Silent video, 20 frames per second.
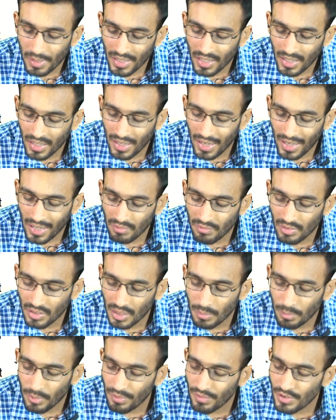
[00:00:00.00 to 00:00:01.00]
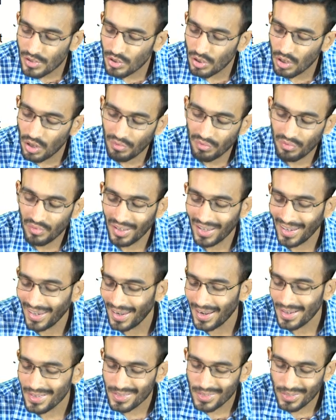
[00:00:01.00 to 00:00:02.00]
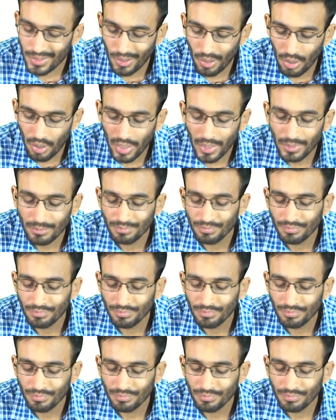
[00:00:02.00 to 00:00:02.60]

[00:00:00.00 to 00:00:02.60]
in line with the provision of AS. Okay.